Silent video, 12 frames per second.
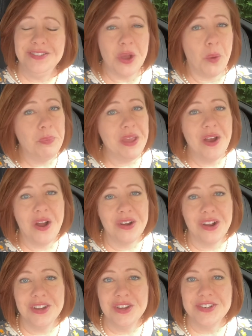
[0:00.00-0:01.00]
Don't be hard
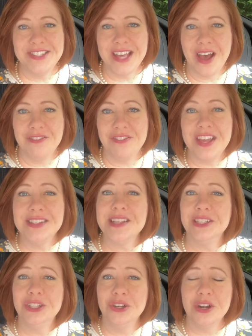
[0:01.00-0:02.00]
on yourself. It's a
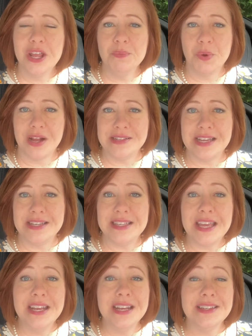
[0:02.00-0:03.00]
learning process,
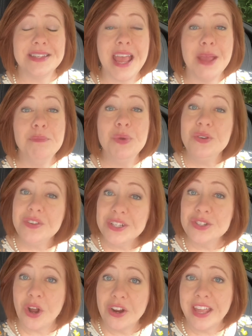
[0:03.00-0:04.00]
and it is a moving
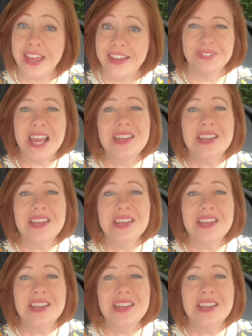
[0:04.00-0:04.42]
target.